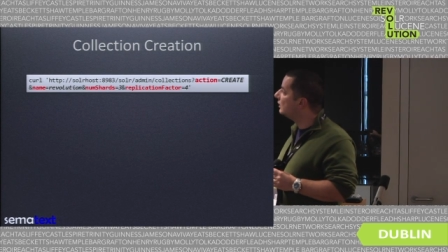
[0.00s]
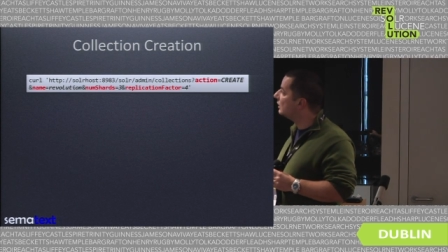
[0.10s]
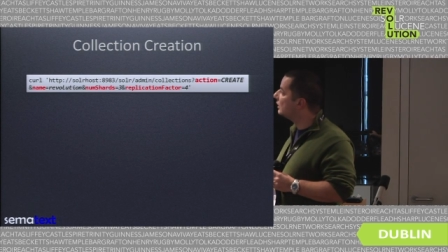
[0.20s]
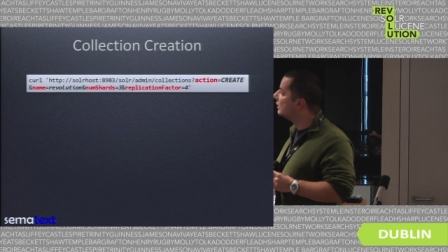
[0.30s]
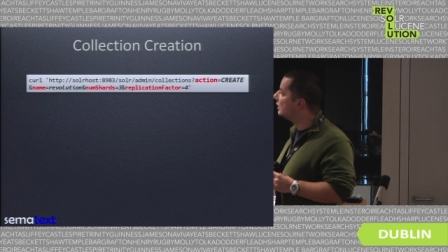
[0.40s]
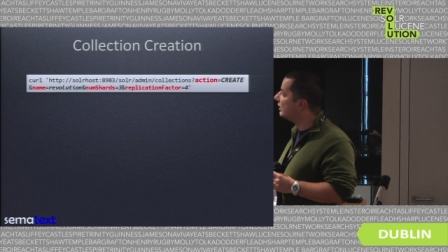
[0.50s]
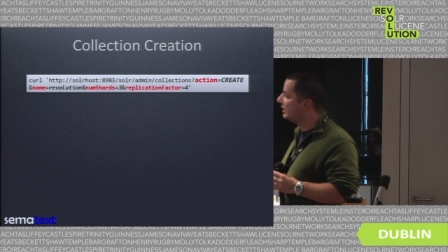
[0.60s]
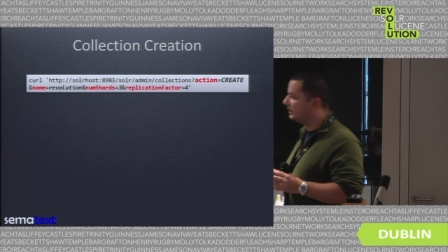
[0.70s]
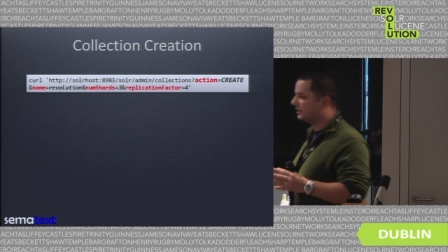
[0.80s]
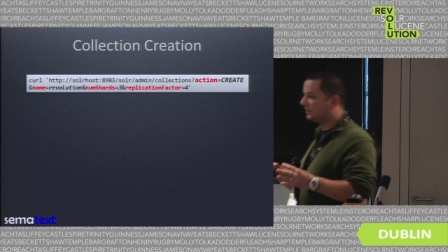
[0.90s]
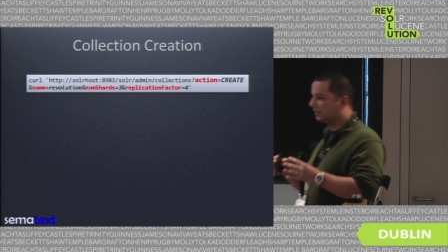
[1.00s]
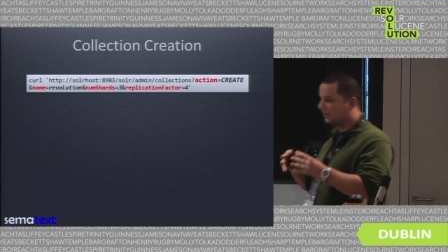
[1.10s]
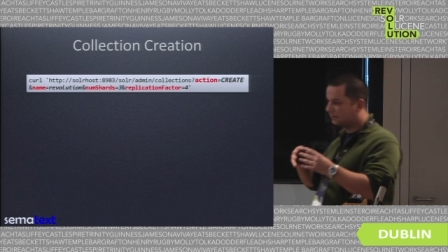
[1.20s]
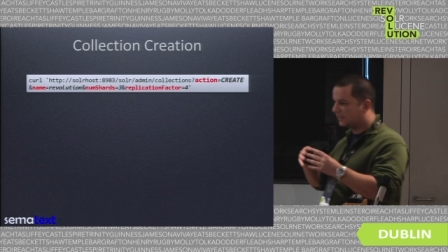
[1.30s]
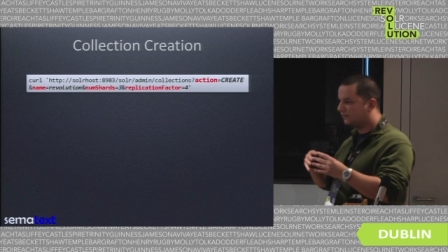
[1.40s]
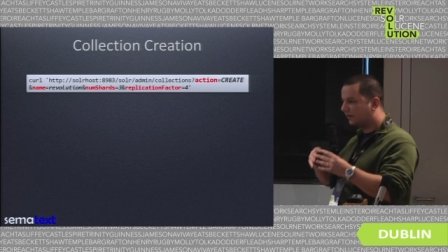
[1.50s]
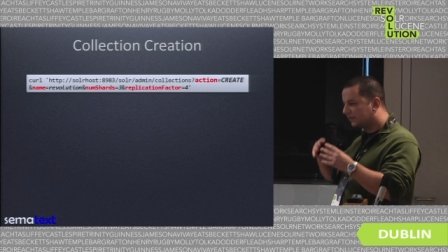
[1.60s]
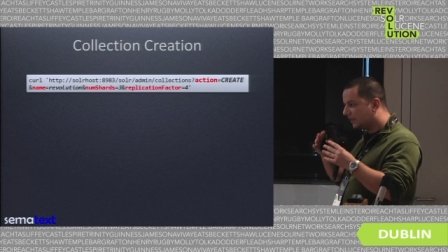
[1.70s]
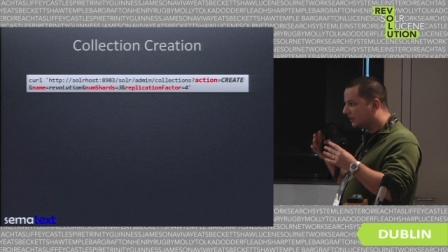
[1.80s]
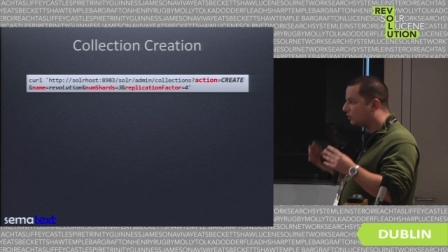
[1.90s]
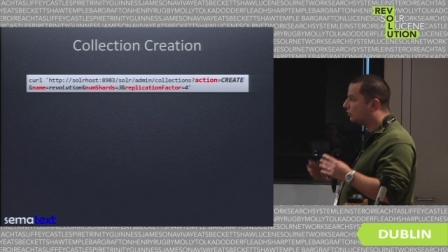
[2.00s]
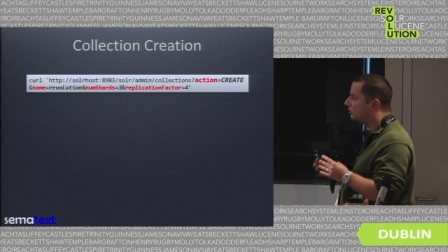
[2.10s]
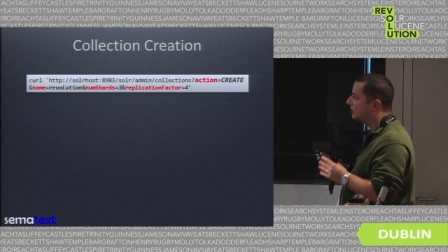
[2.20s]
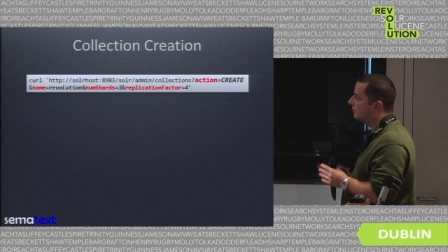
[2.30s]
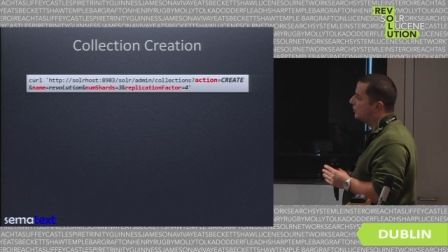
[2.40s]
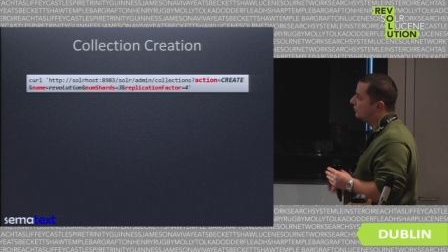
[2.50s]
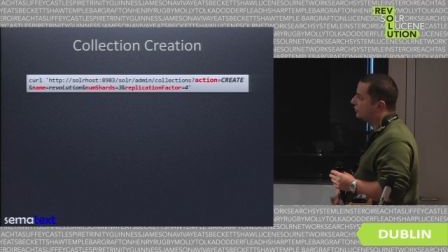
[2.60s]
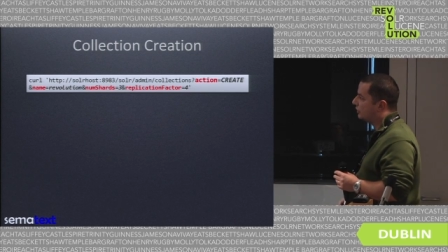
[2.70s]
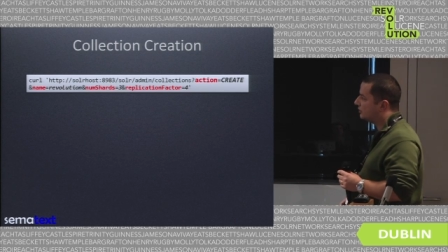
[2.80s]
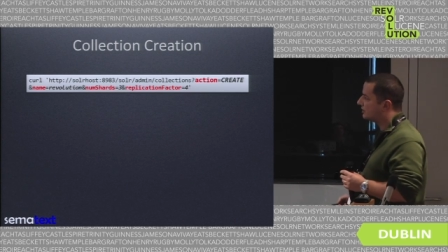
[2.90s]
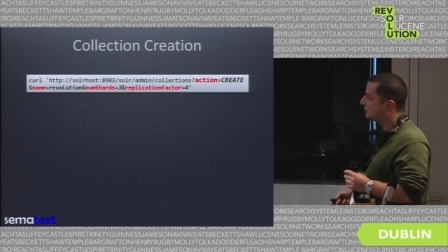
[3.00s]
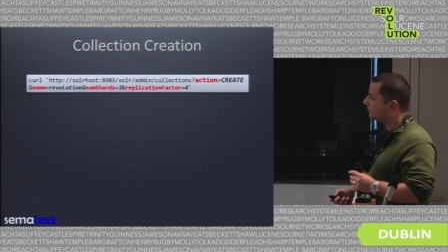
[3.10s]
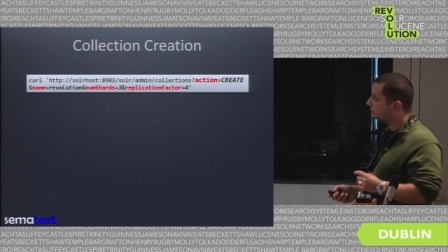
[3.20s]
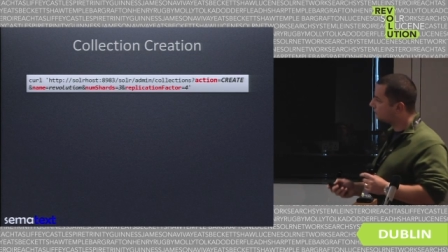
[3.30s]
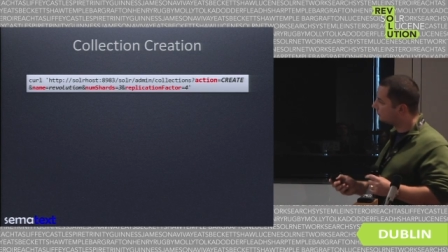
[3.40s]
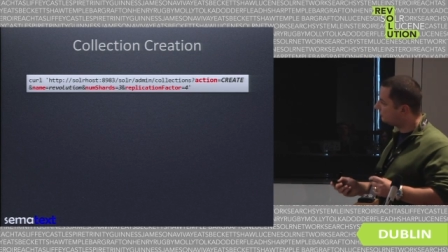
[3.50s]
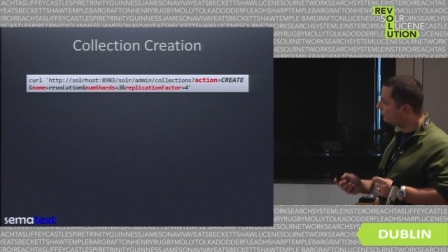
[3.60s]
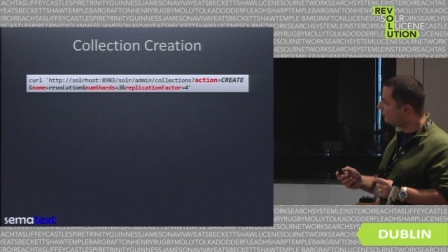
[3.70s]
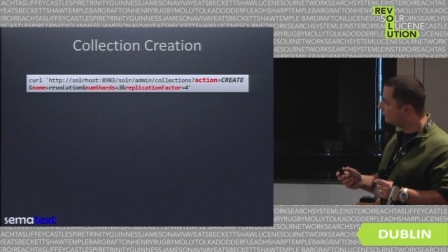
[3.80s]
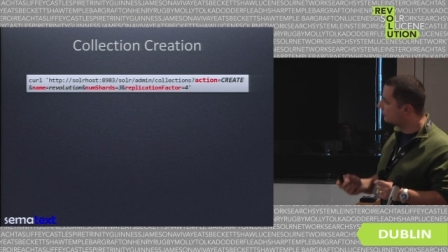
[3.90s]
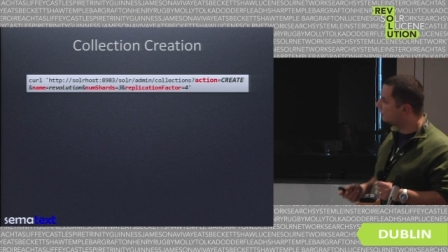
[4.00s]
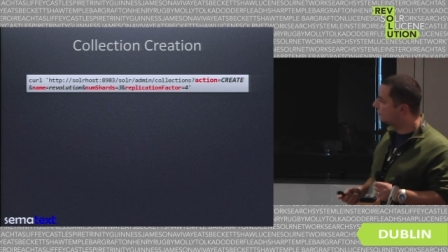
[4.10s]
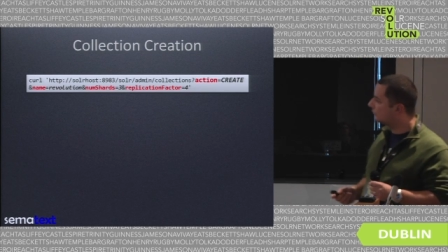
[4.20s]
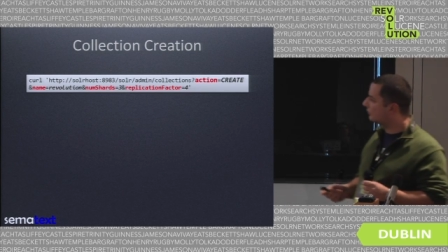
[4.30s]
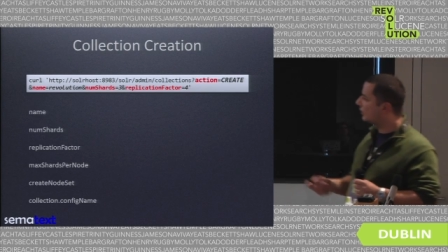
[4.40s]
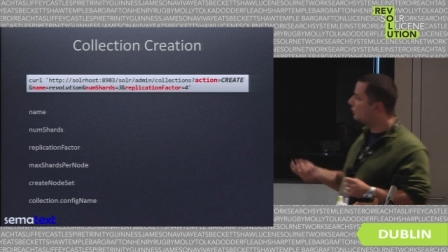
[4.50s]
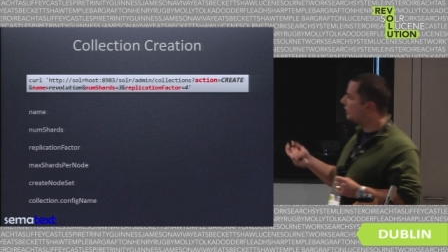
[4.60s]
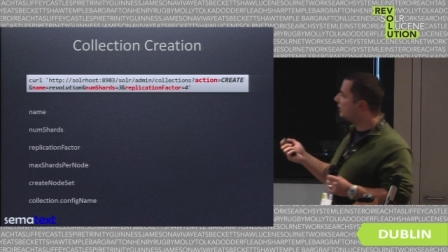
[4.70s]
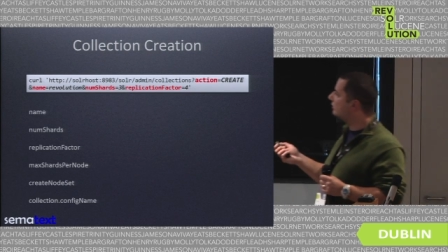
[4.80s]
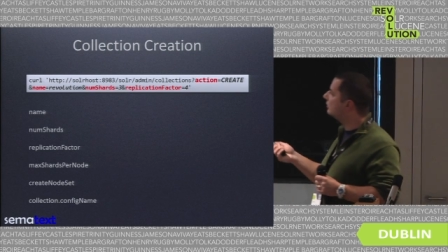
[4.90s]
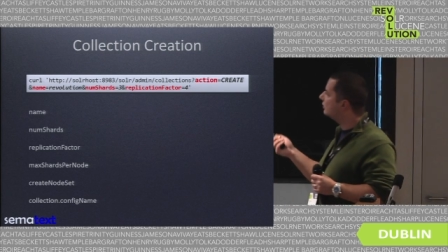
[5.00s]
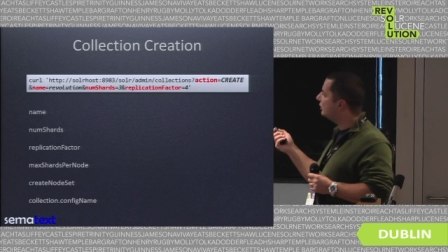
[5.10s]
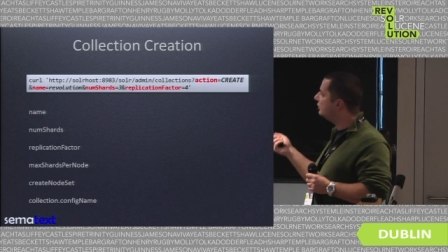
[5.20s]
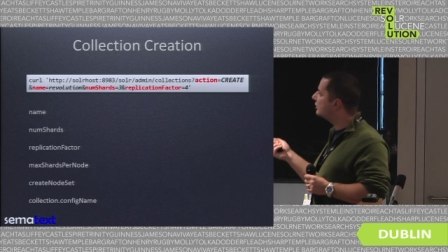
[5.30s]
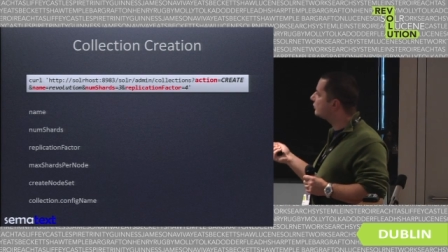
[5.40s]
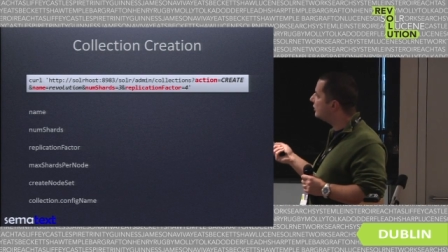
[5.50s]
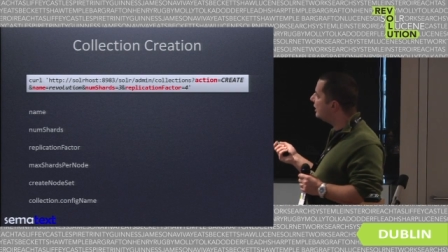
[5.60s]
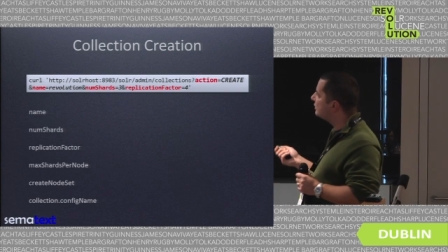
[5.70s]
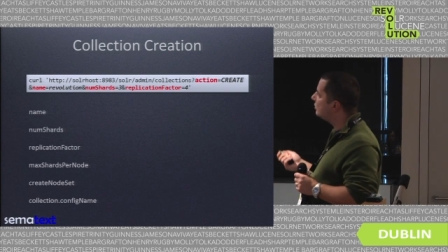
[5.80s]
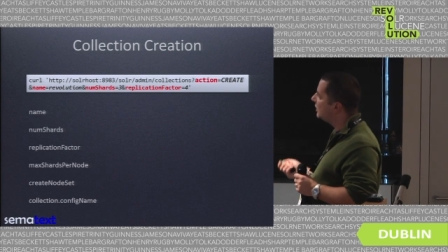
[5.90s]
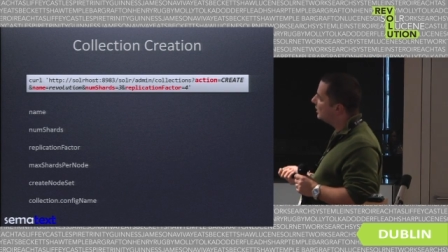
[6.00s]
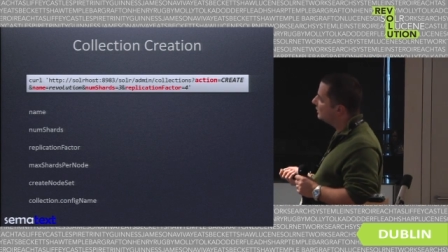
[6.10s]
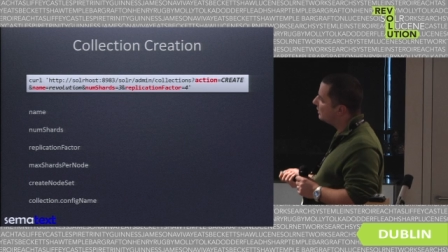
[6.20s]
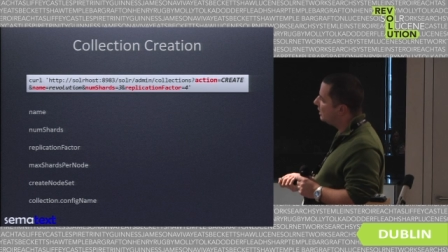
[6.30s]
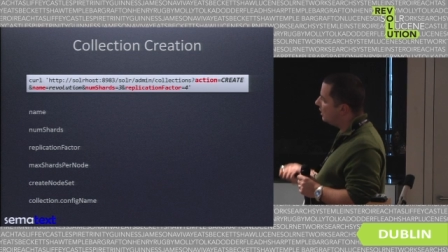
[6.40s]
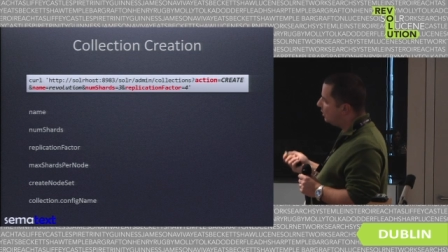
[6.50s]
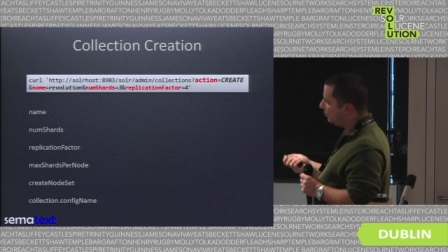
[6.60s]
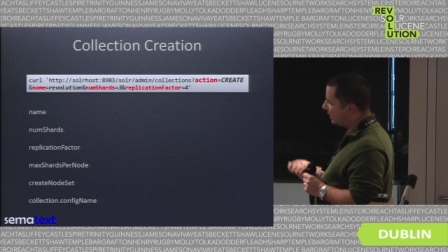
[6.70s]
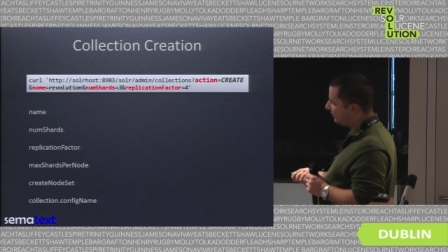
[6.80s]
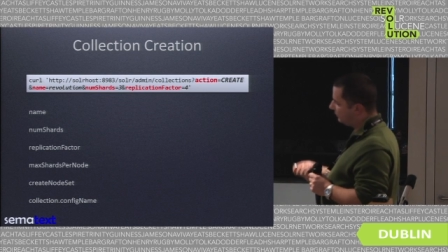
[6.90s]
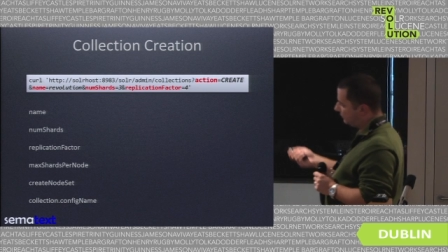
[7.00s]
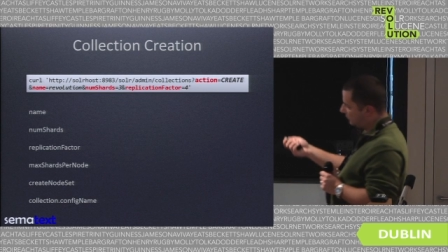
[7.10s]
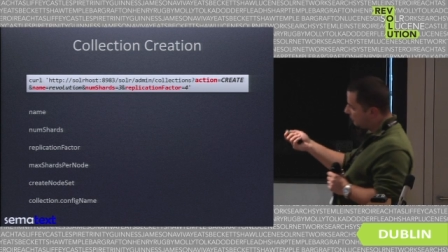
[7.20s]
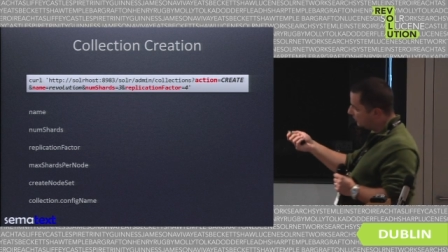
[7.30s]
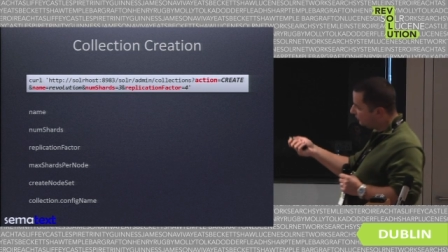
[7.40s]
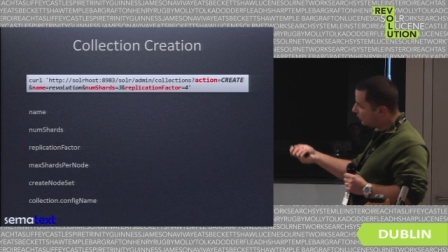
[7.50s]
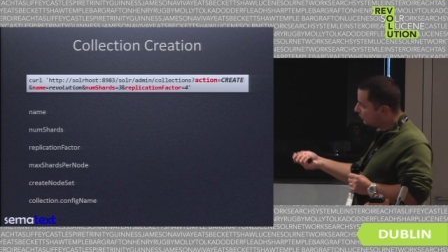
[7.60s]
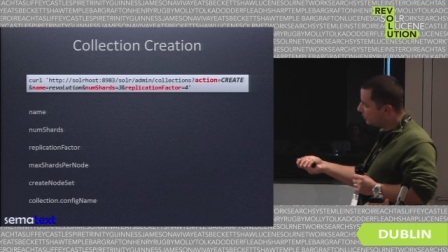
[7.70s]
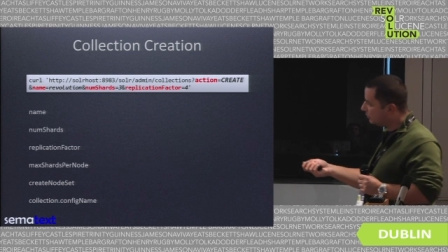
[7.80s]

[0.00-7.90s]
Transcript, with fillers: uh, it specifies the total number of shards. Um, we, uh, in the create command, we have the following